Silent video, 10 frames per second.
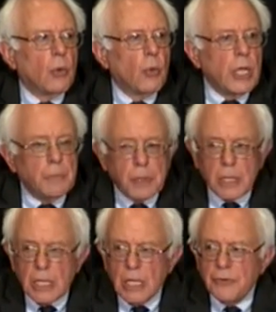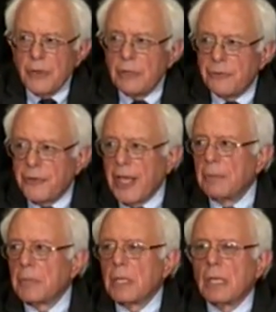We believe in
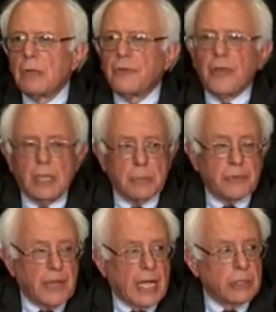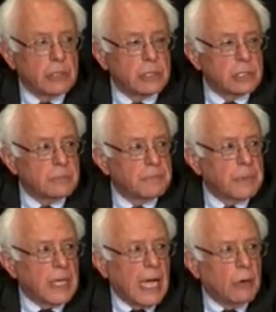family and family values,
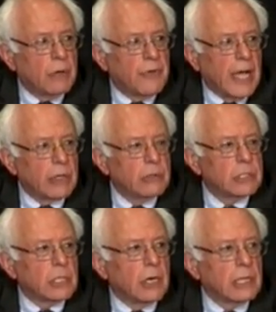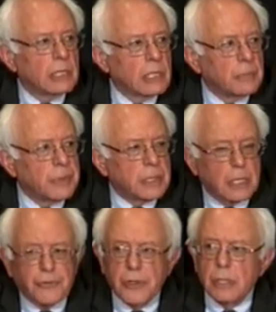but our values are a little bit
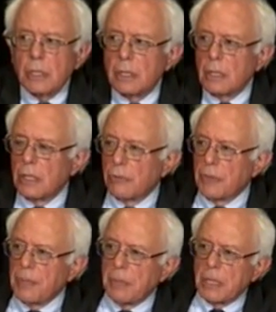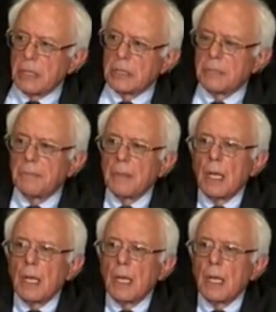different than the Republicans.